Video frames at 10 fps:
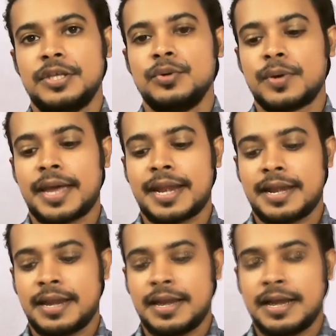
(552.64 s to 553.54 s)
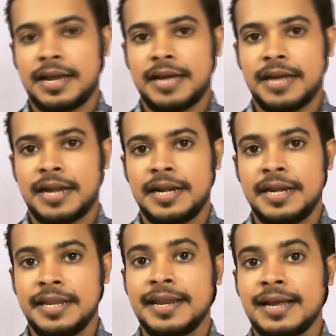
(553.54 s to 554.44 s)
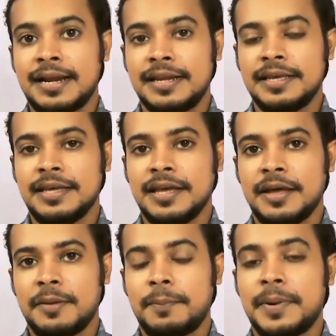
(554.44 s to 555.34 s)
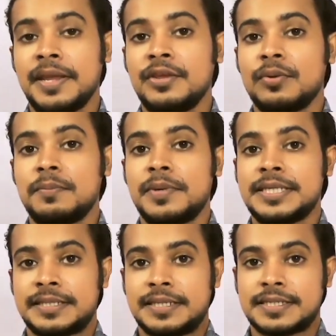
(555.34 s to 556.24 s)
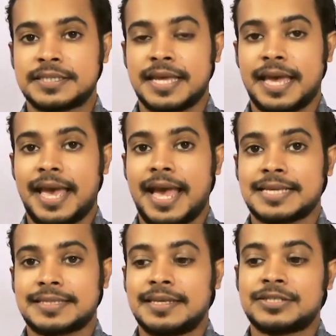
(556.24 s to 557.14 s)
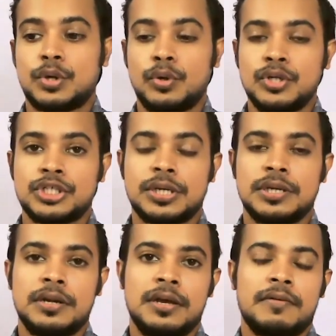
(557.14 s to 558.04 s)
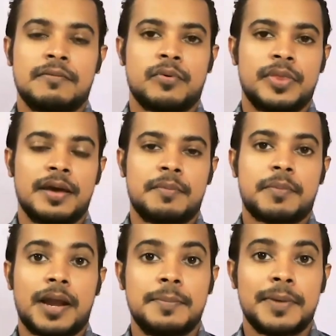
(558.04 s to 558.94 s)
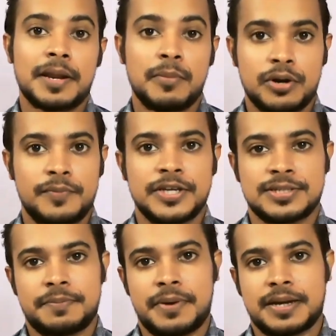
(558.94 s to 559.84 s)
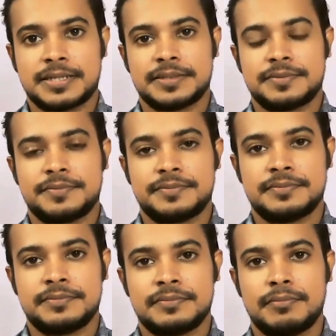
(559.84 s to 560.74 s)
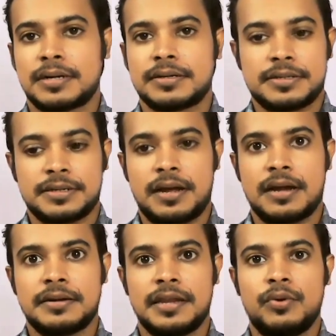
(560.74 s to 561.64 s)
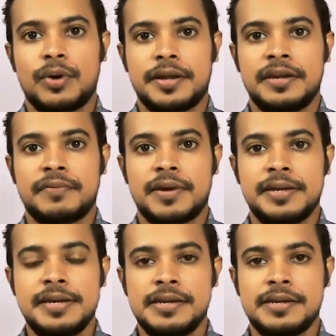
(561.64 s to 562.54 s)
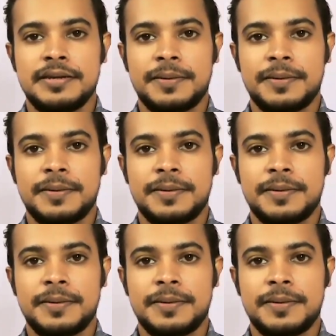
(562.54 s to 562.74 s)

you can directly bring your business as the solution for their primary motivation factor. But until you identify it,